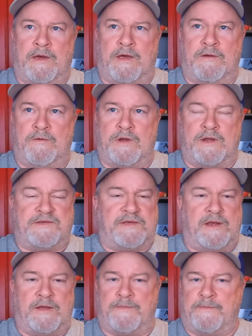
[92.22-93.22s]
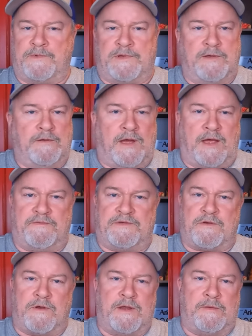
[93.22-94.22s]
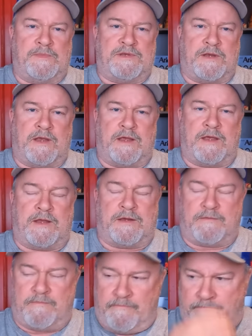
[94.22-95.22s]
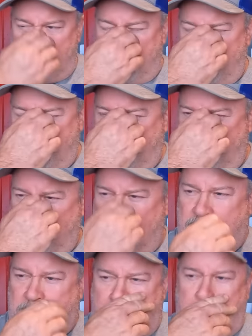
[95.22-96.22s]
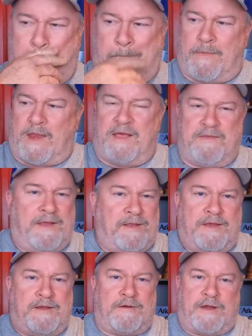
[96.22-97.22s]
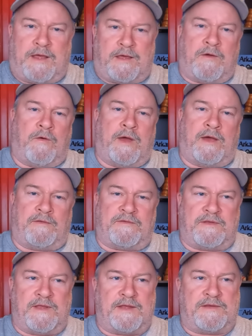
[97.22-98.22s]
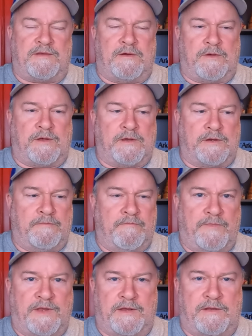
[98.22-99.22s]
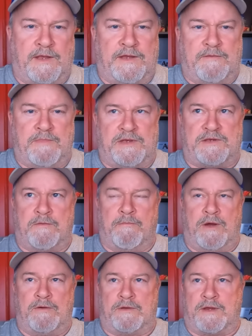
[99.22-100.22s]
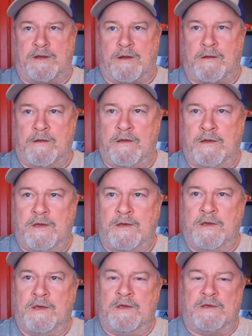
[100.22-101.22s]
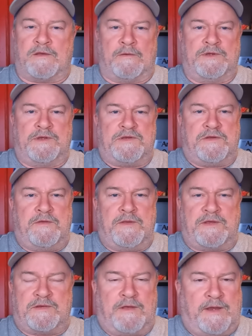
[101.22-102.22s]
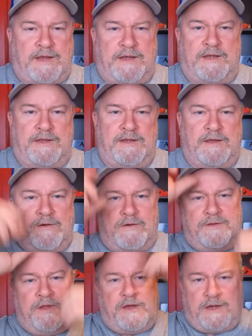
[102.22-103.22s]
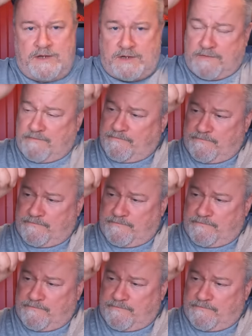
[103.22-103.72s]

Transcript: I don't want to set up two live streams and and then the internet go out. So that's no good. Then, then you missed your boat there. So we'll just do this like I did the old uh,